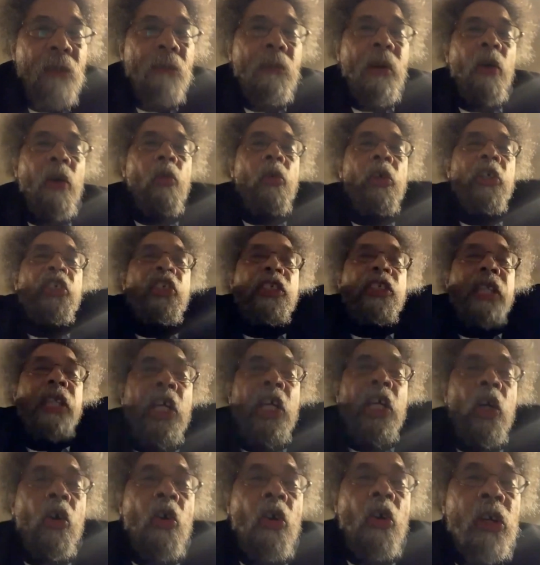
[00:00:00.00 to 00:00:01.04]
but we're
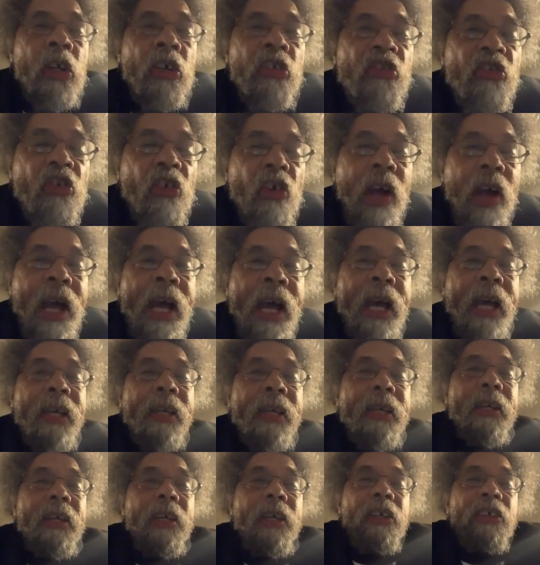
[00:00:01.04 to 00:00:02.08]
still going to try
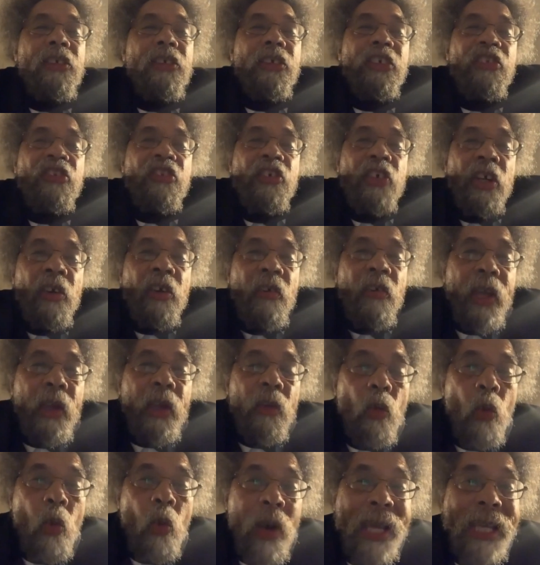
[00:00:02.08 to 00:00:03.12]
to
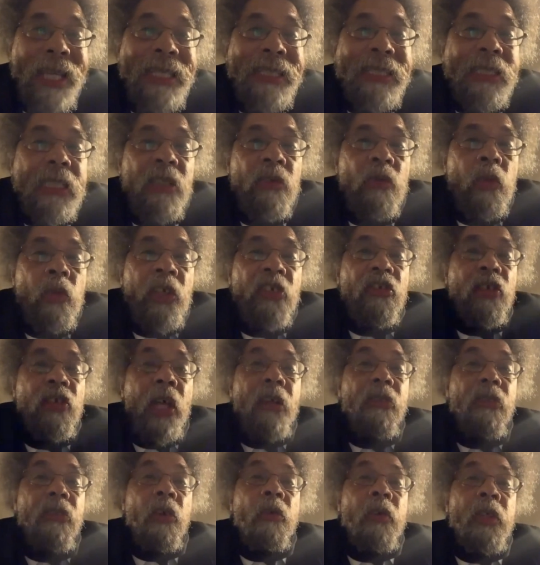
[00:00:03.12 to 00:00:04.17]
generate ways in which
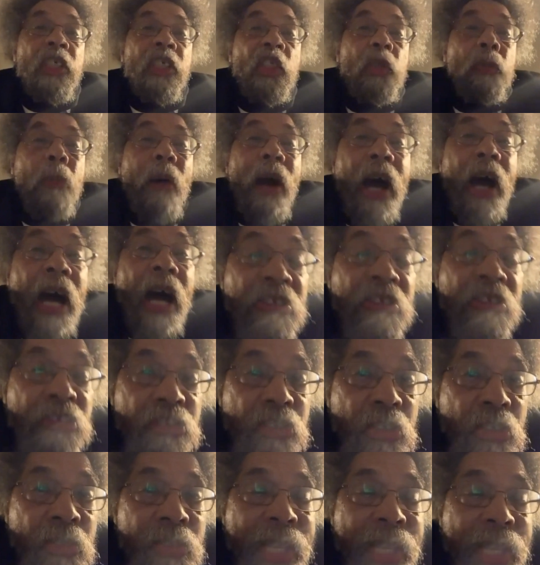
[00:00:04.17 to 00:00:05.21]
the response
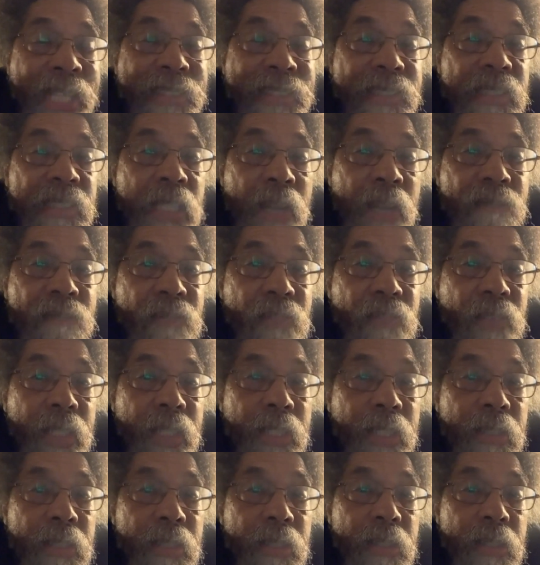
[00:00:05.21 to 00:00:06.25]
to that suffering
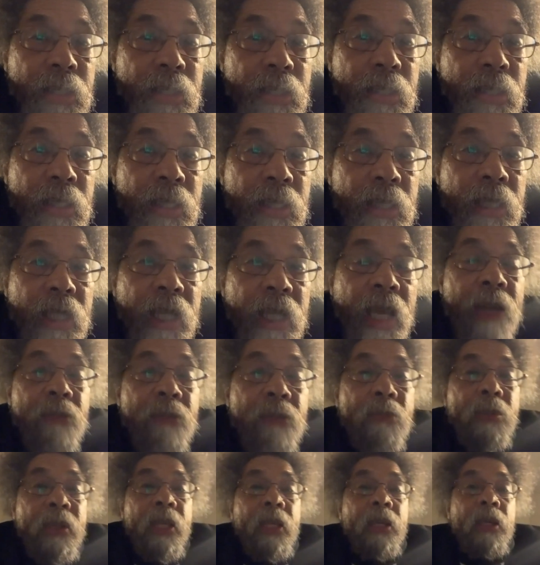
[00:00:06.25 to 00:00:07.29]
can
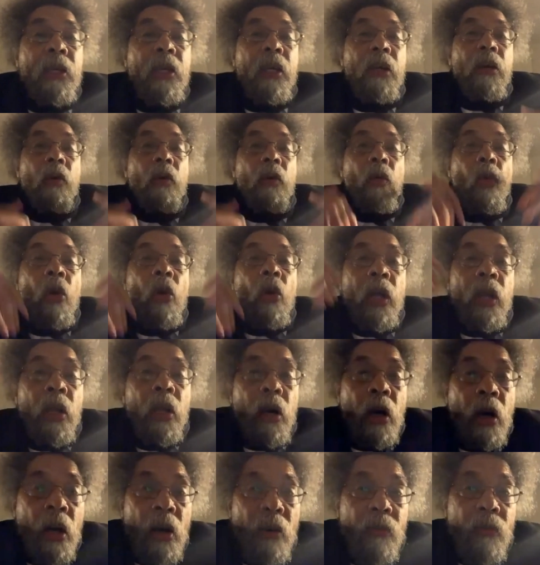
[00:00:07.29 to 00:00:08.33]
be one
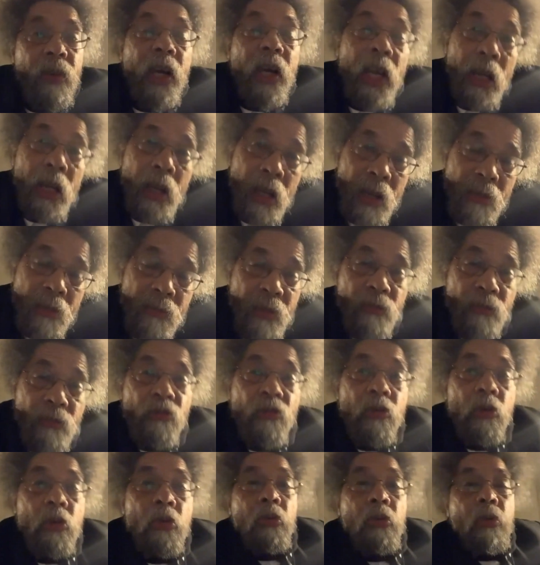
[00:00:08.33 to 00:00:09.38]
of a love of
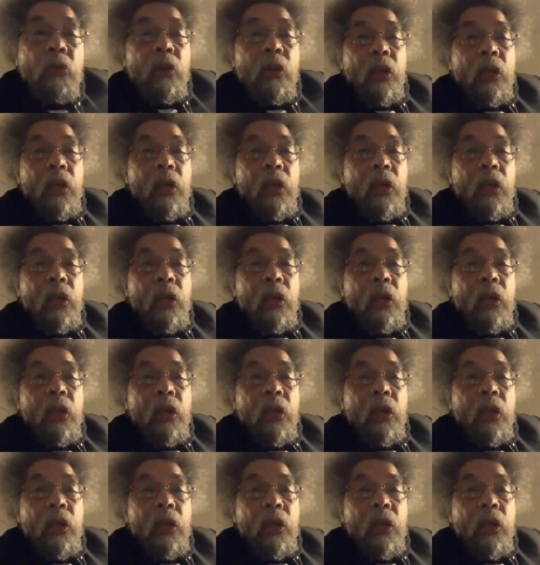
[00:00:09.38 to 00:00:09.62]
truth